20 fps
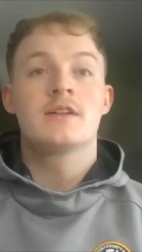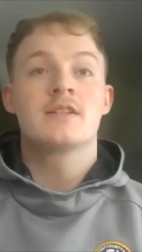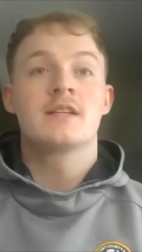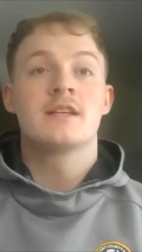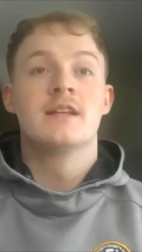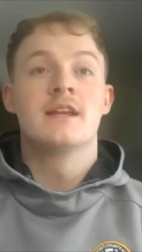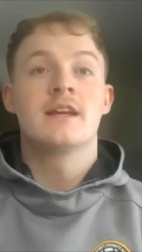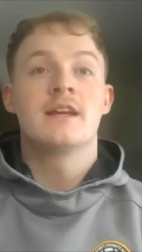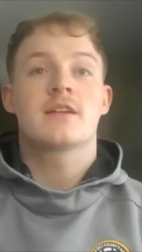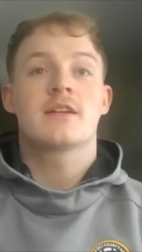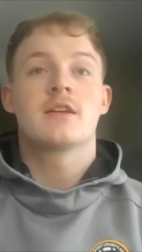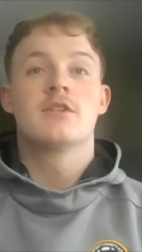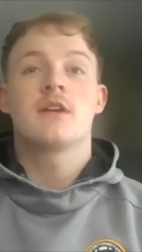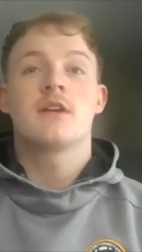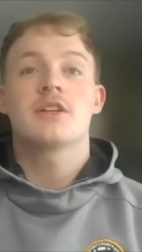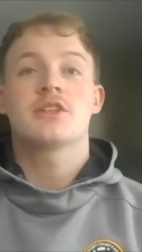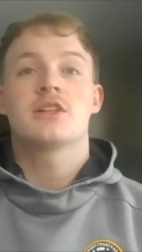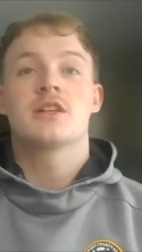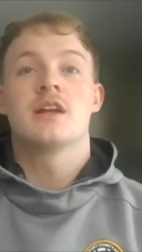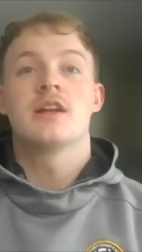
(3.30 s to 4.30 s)
Firstly, Nick,
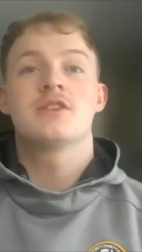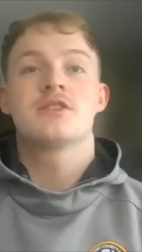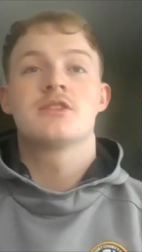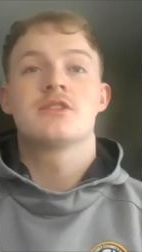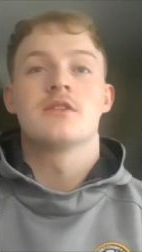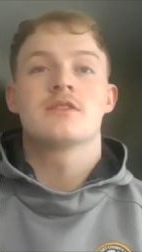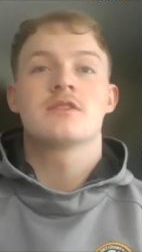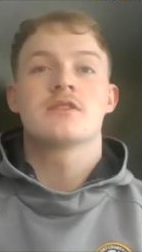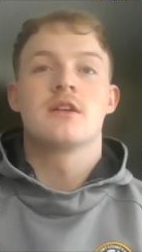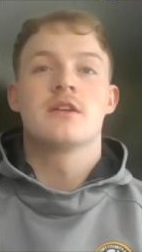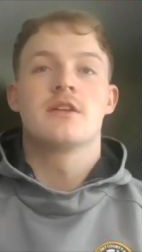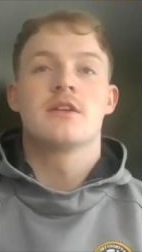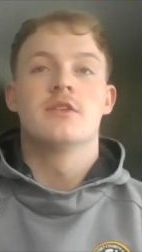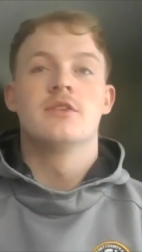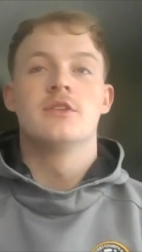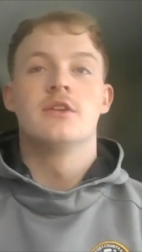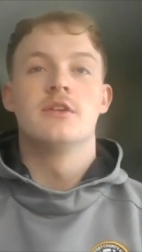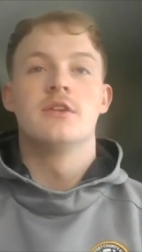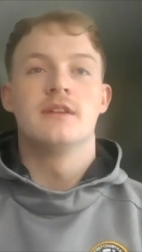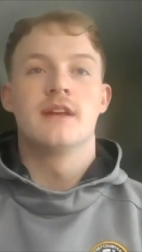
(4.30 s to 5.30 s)
congratulations on signing your
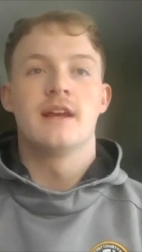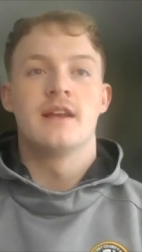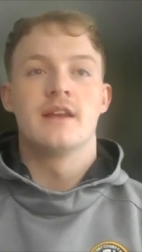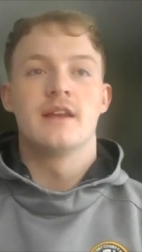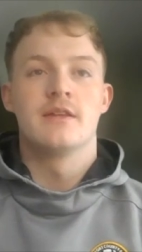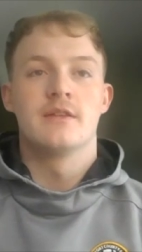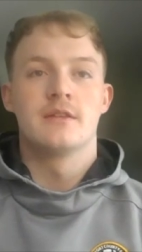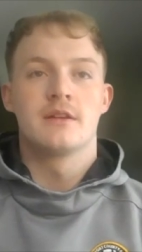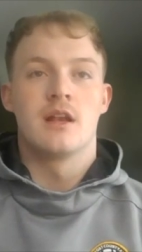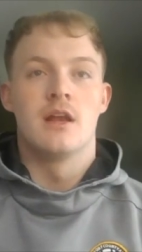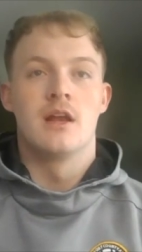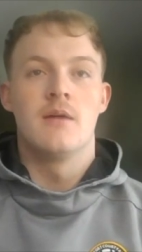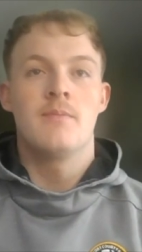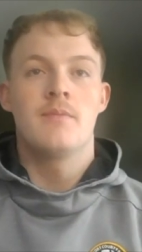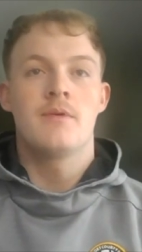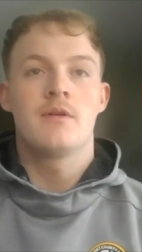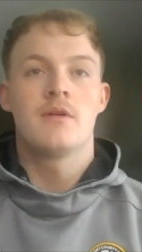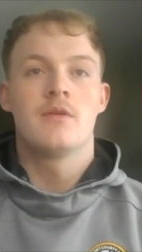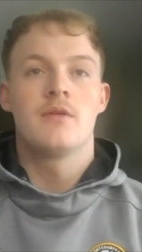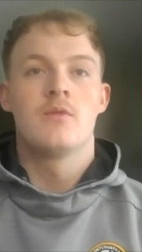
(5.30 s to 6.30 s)
new deal at the club.
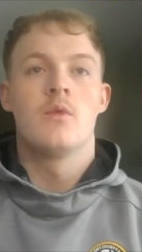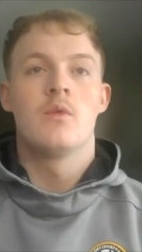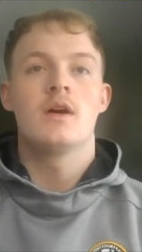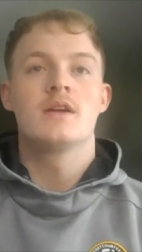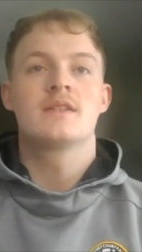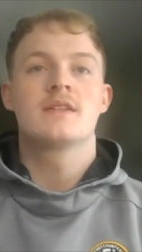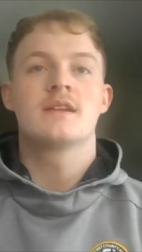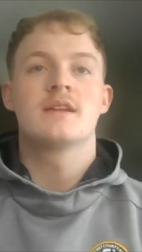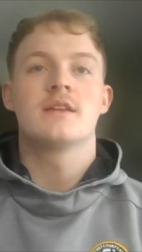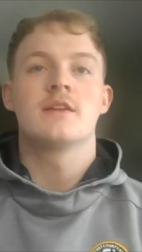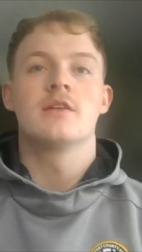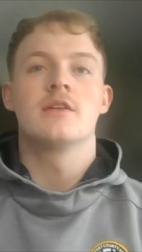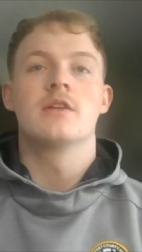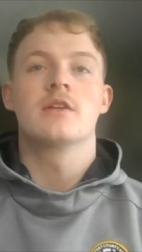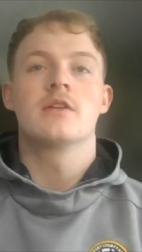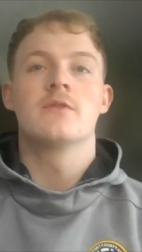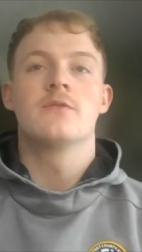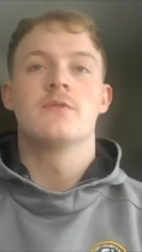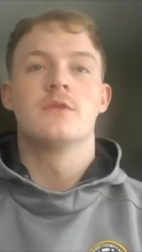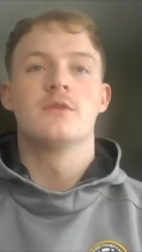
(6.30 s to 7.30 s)
What is it that you're
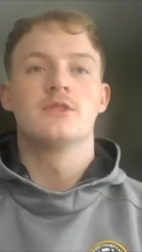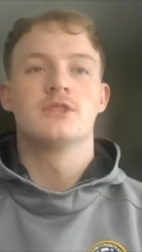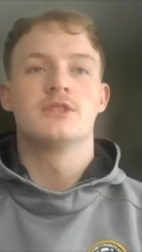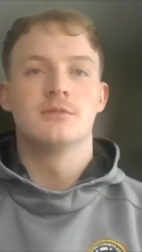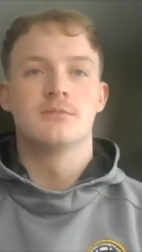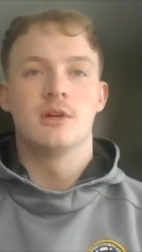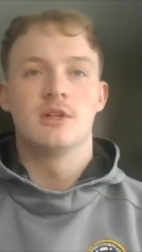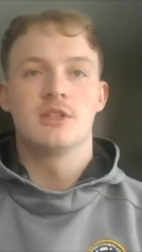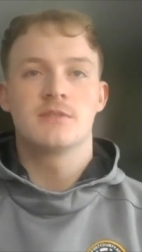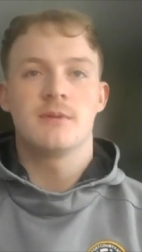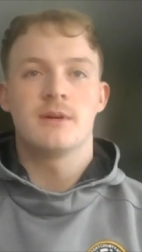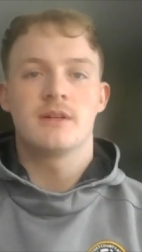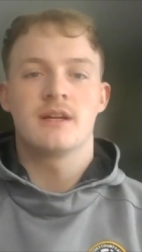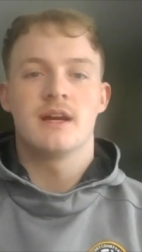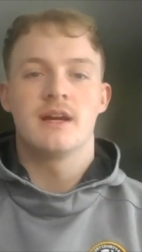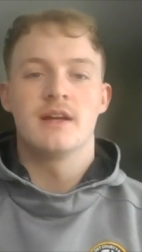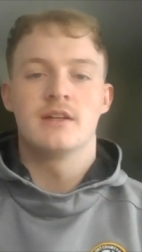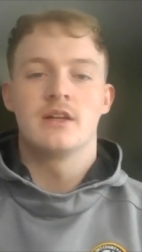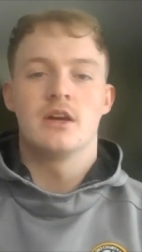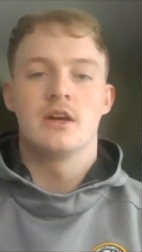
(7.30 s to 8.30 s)
looking forward to most about
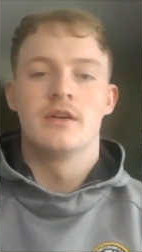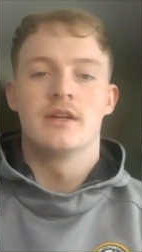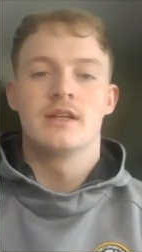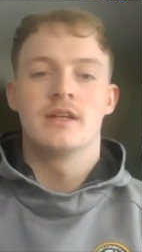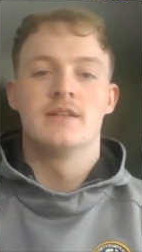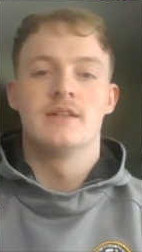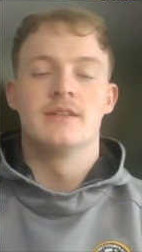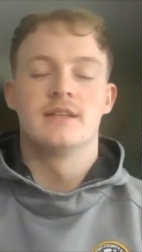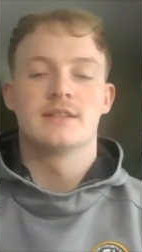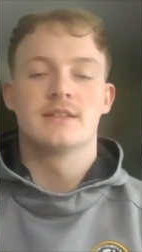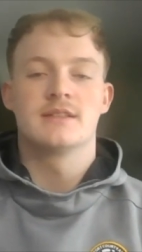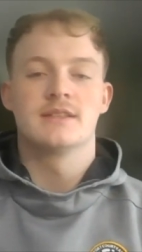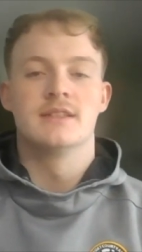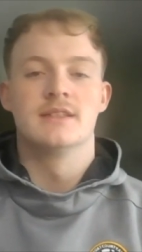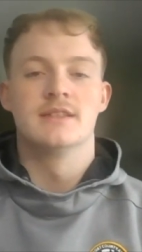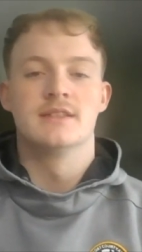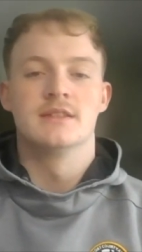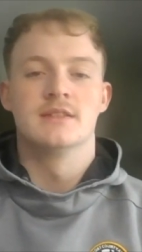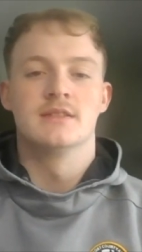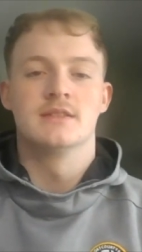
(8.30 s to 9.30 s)
getting going again next
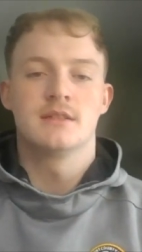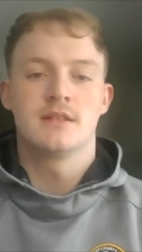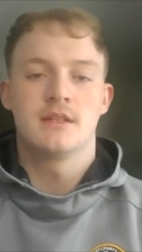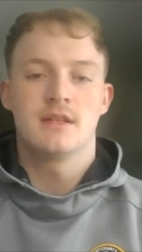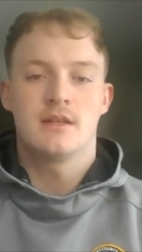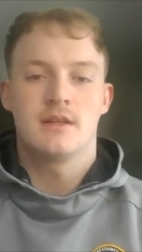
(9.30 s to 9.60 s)
season?